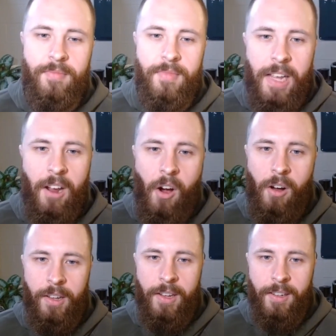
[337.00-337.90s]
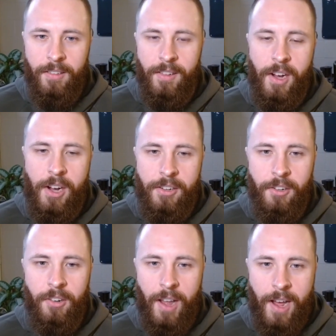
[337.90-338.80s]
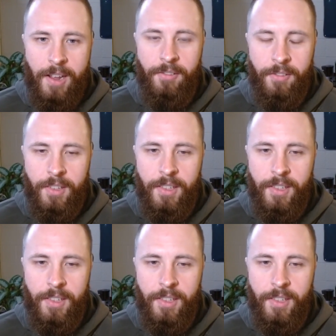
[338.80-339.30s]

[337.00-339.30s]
a calling on your life